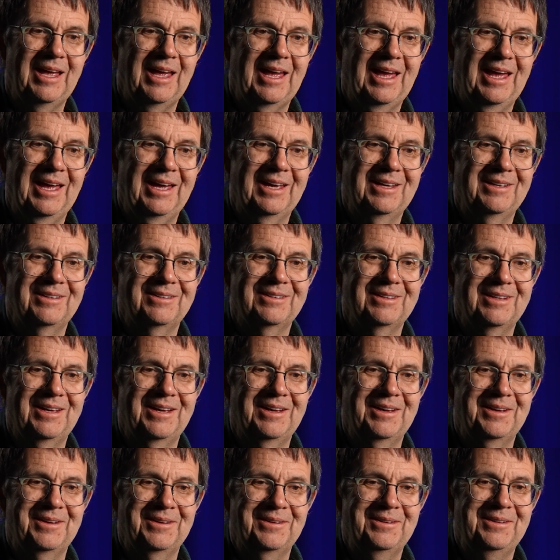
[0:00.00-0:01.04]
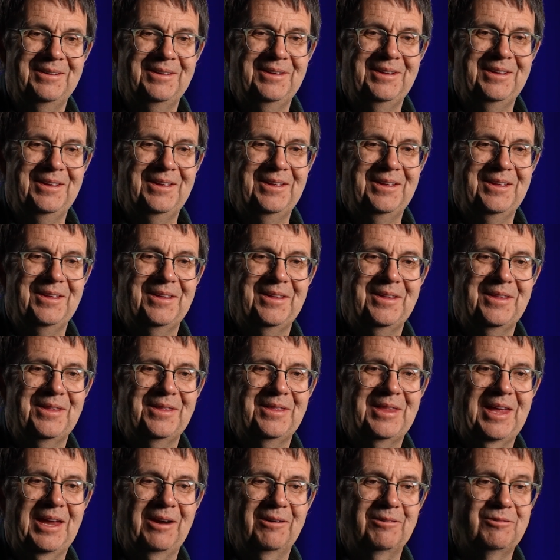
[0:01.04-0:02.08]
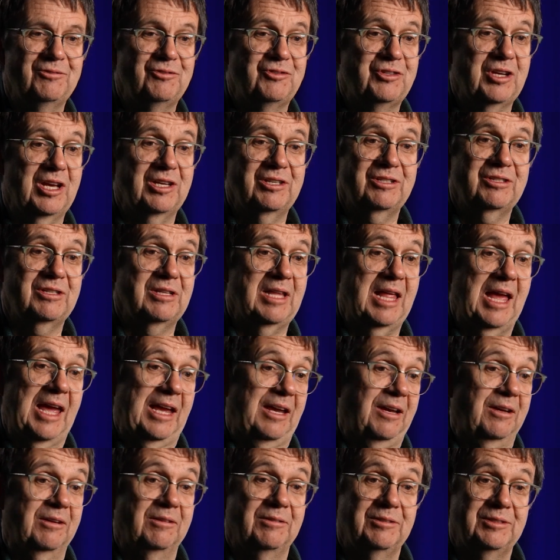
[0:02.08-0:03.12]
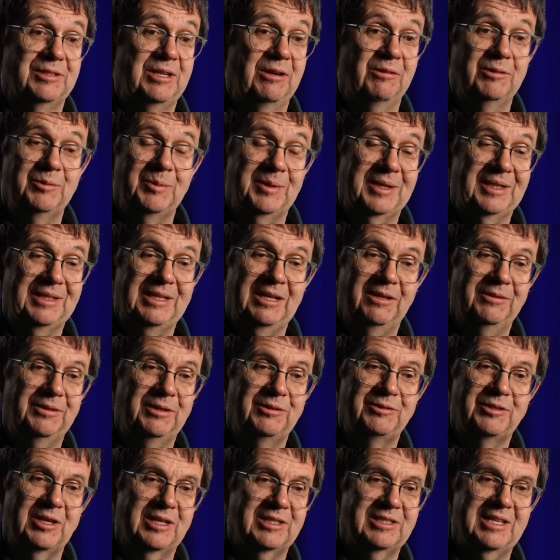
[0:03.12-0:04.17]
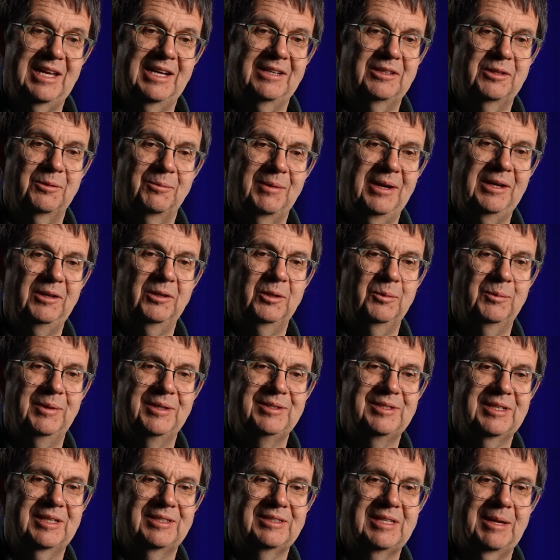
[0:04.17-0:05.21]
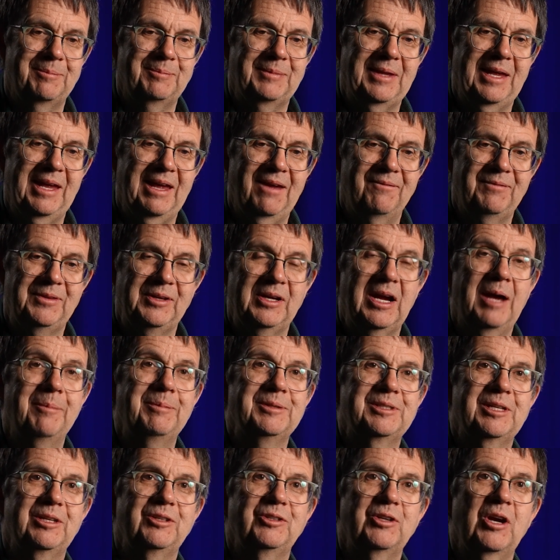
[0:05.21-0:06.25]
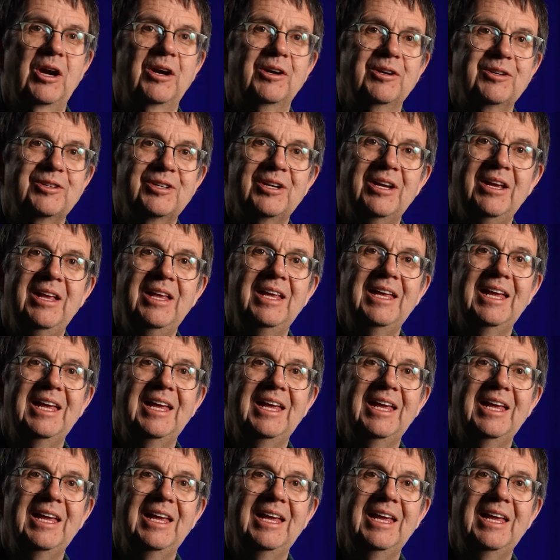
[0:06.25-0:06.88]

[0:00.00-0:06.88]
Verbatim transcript: And they are just like, as near as we can tell, they're just like the regular ones, except they have the opposite charge.